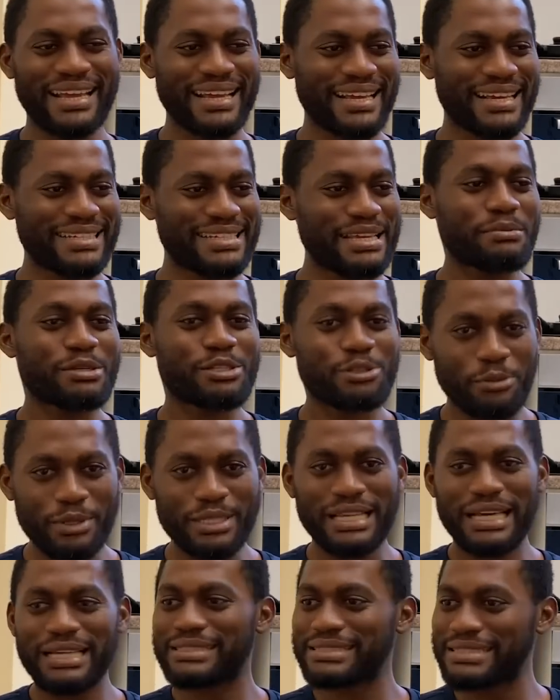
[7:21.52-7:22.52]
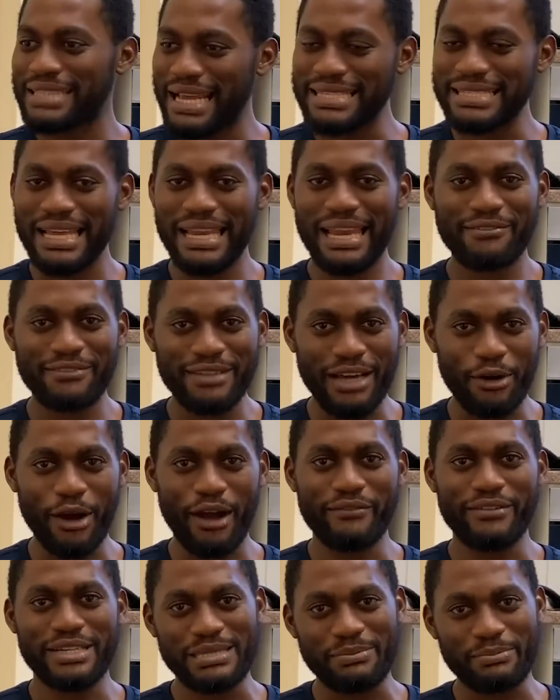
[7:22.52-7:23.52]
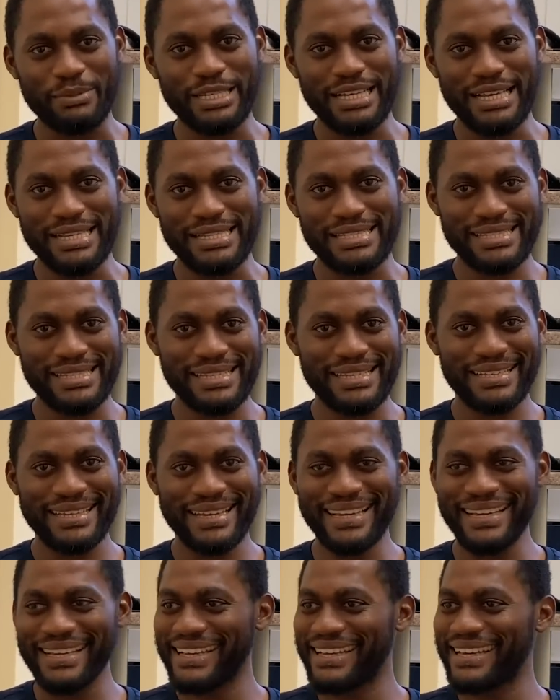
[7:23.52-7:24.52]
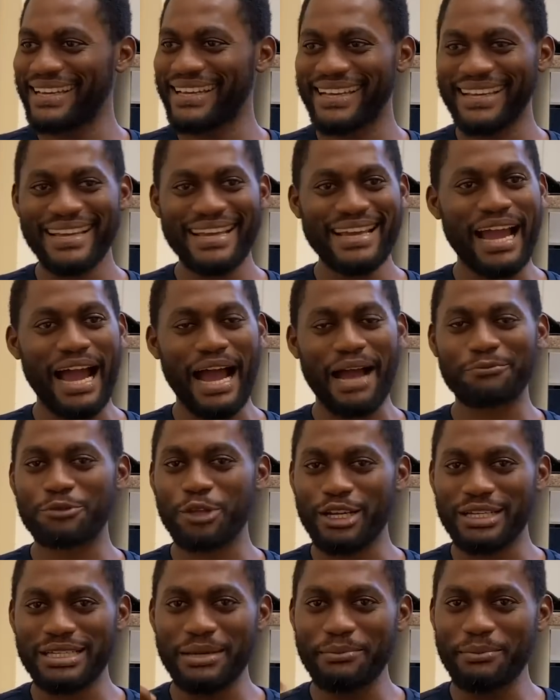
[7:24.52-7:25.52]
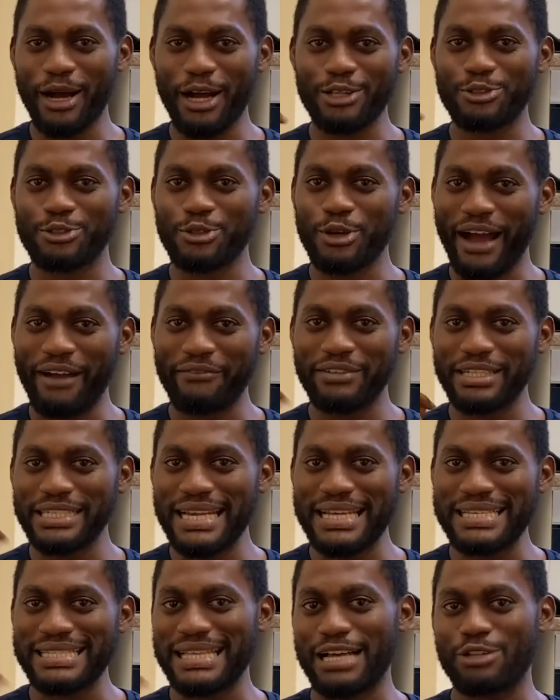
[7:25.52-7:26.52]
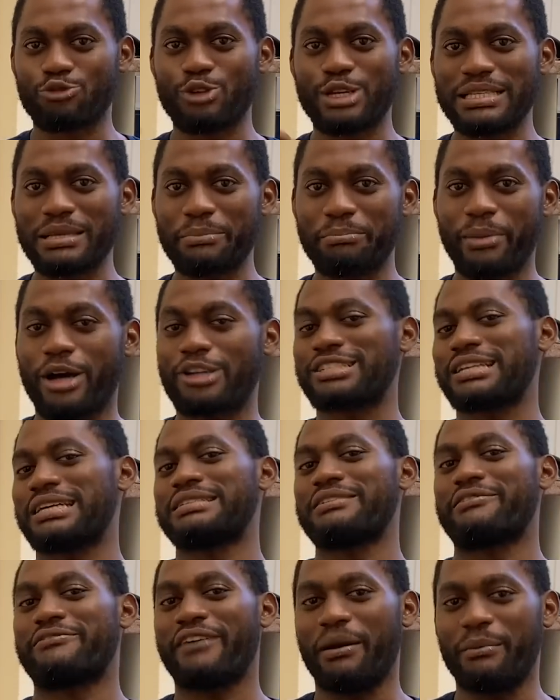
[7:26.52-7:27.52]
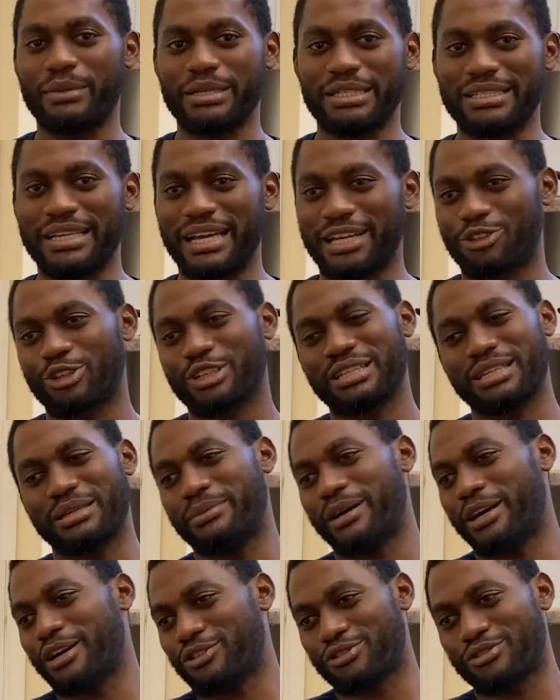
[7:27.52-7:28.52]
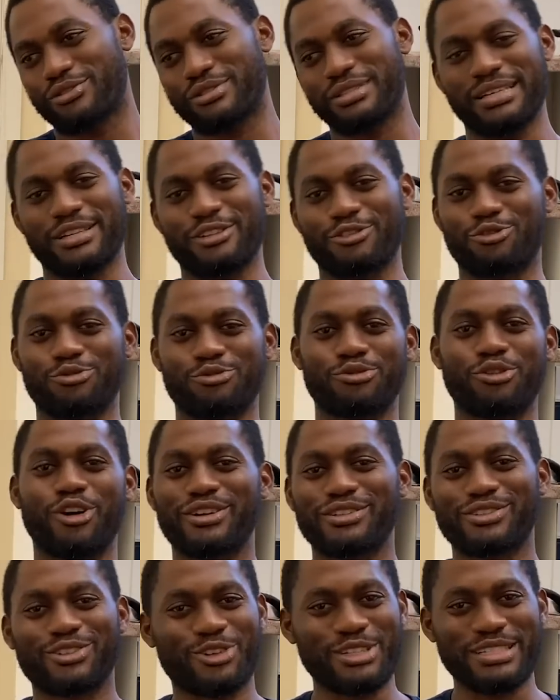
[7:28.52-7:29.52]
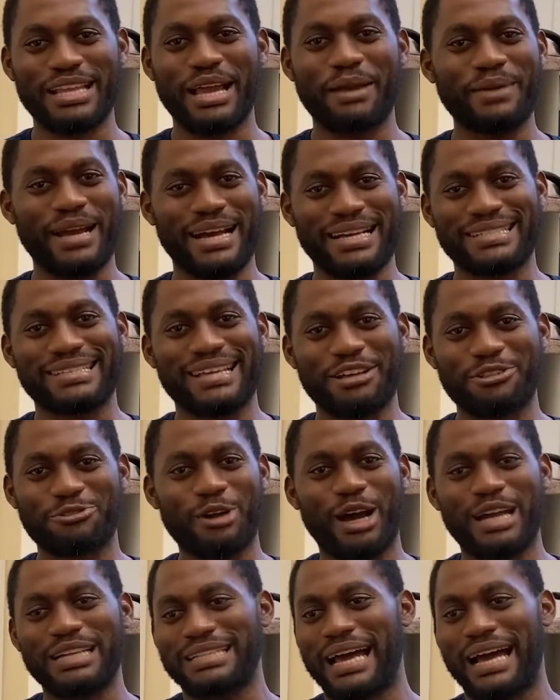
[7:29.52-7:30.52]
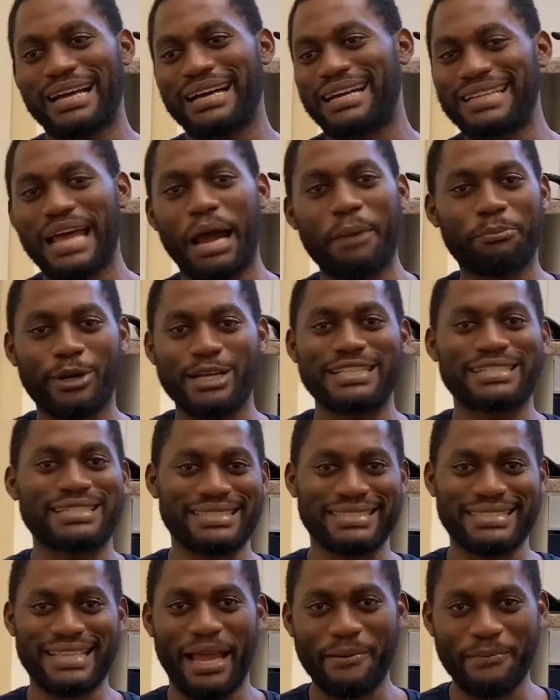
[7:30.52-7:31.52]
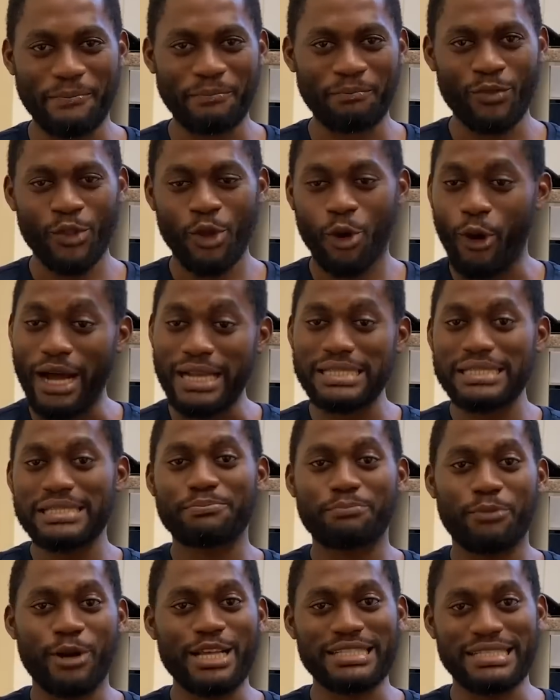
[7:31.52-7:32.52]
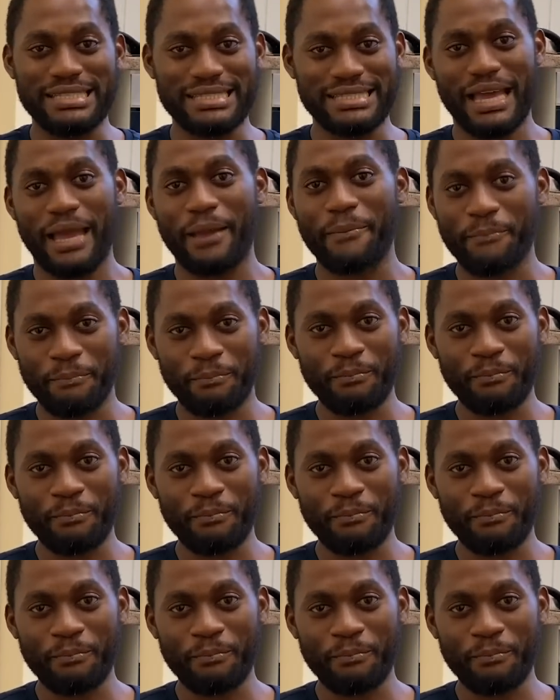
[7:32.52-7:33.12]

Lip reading: Shebi is somebody that is alive that will have experience. I'm talking about having less than 20 pounds as a family. You're talking about tier 2. What concerns me at tier 2 at that point in time, or at this point in time?